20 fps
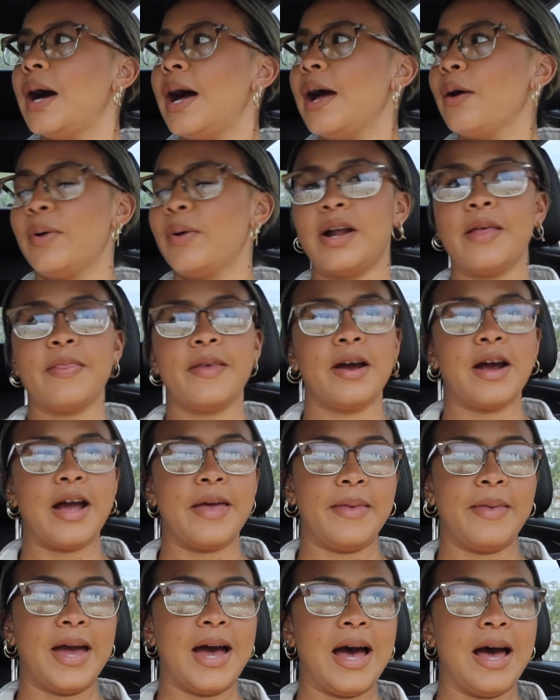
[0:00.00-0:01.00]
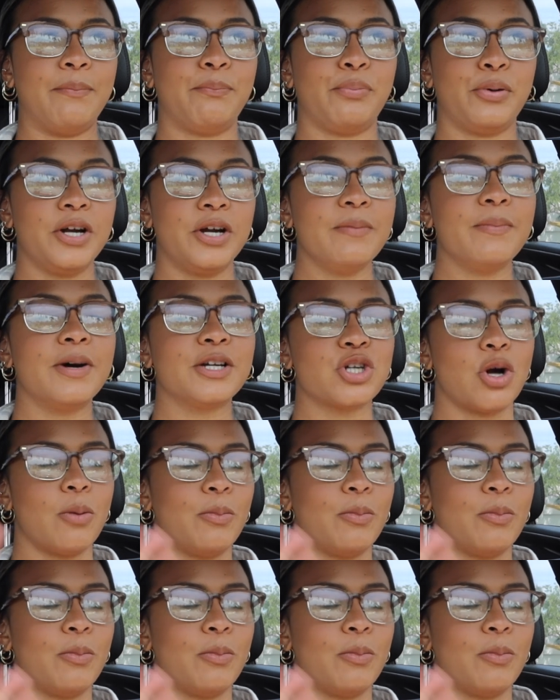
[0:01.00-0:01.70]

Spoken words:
I went on there and they had pretty much